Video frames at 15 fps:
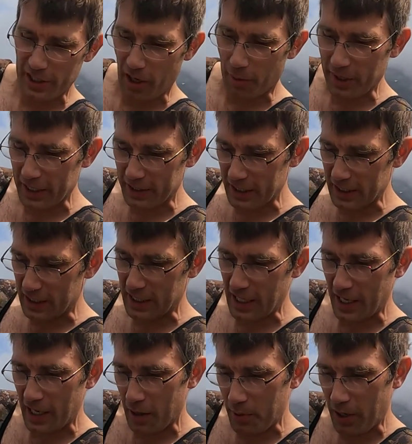here. I'm going to get these
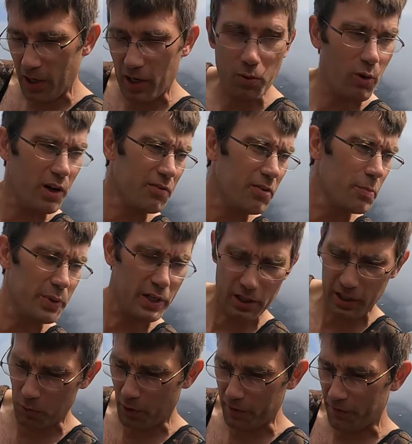set up, one for
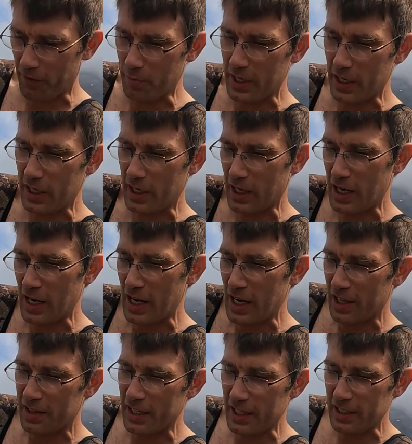Bill and one for me.
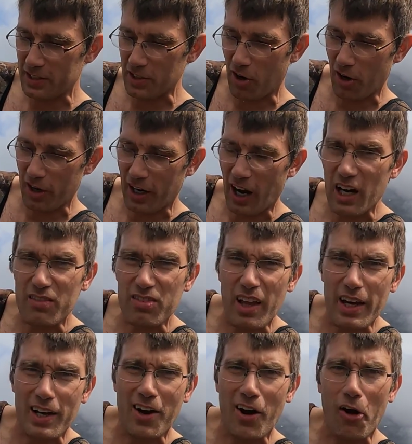These are kind of
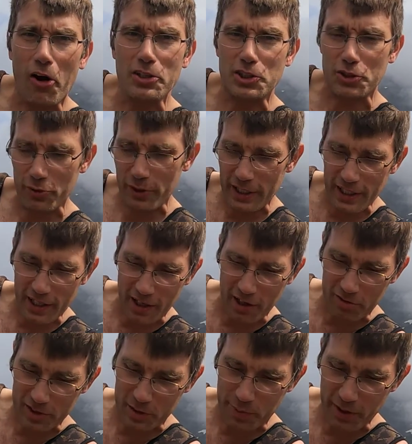like archery
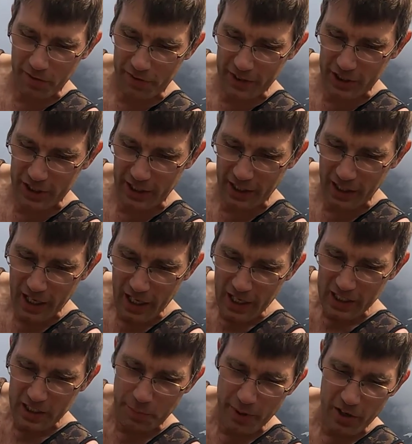of spearfishing.
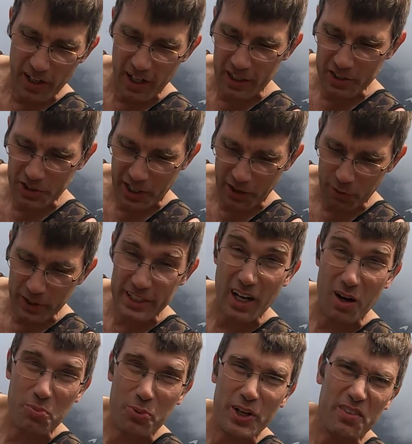Spear guns, you can reach
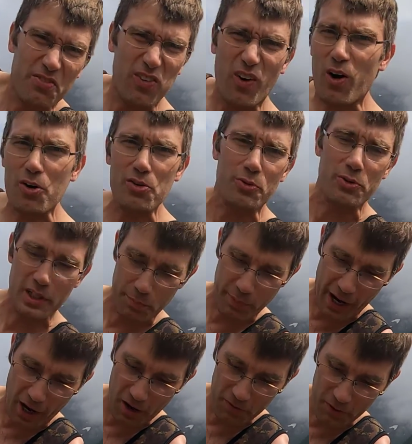out pretty far. They're really
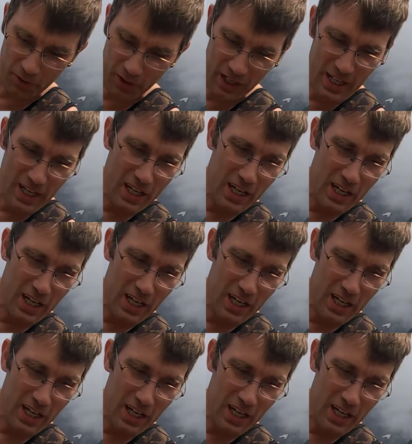powerful.